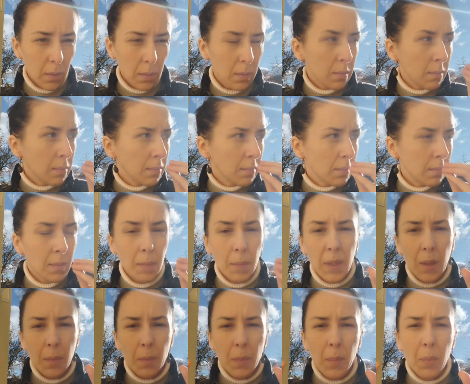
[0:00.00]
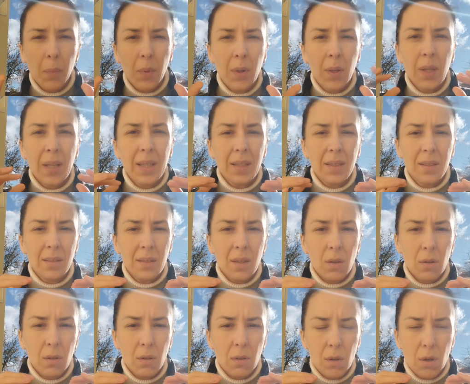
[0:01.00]
many people
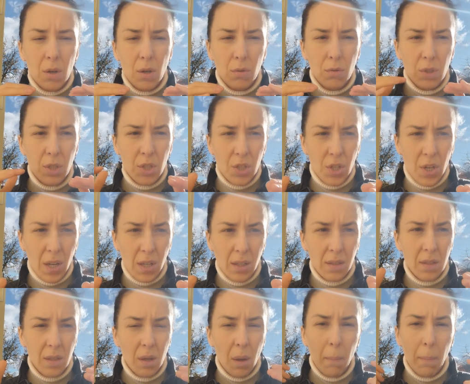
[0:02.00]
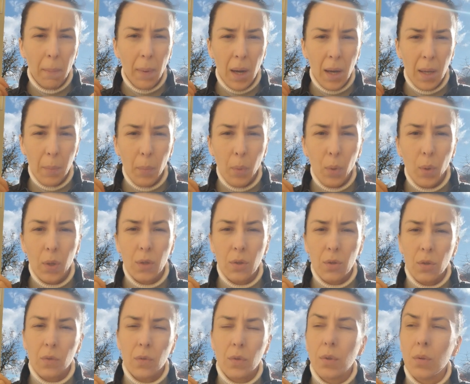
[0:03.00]
reject my point
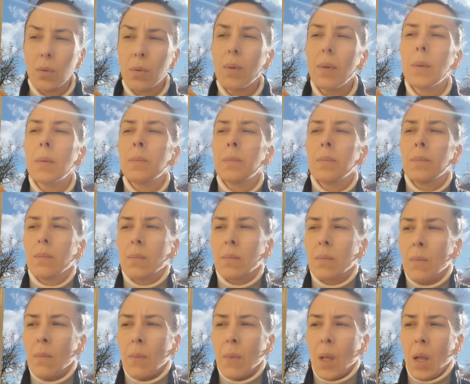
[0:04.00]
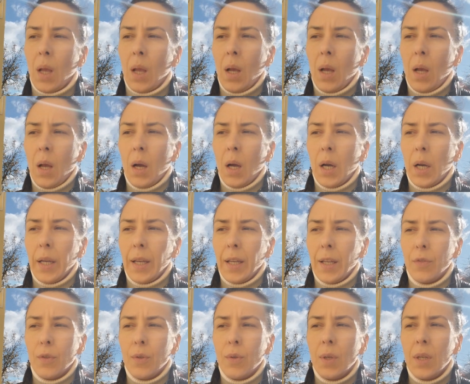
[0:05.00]
of view,
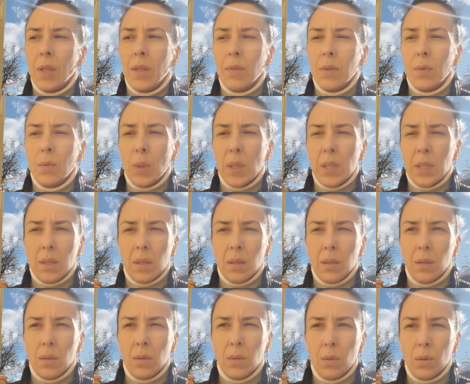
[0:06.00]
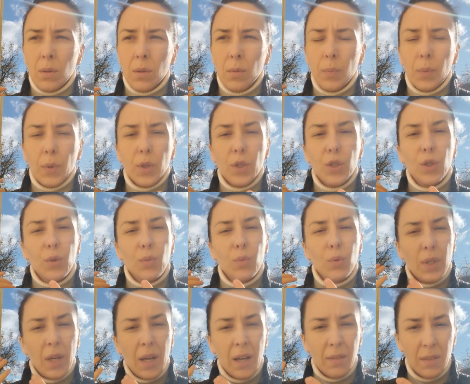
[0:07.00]
if you live in Western Europe, you
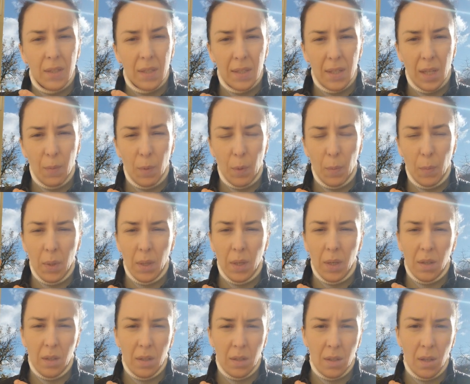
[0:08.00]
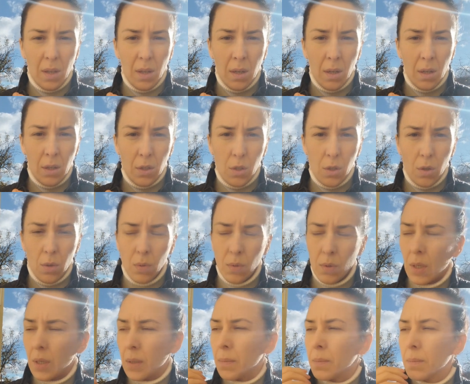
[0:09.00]
would have the same opinion as Gerhard
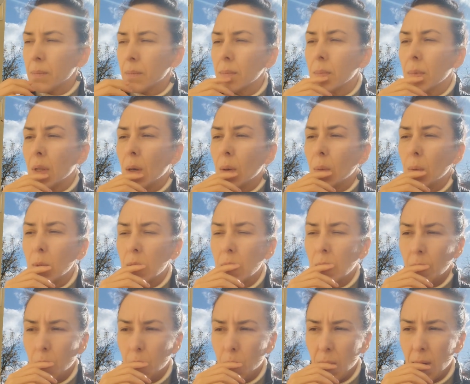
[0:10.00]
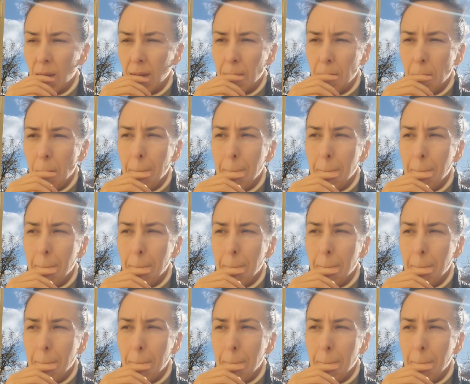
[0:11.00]
Schröder. I will tell you why.